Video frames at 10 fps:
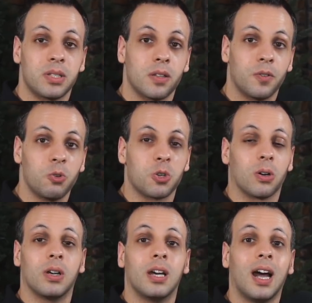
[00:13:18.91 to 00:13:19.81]
into the
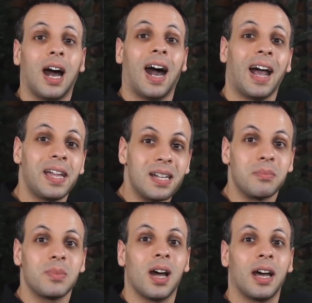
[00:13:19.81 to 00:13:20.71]
future, I
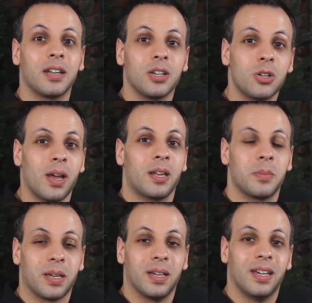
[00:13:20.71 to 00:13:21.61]
am not your
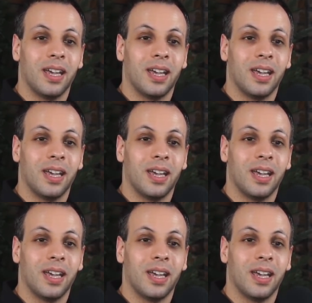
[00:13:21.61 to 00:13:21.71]
enemy.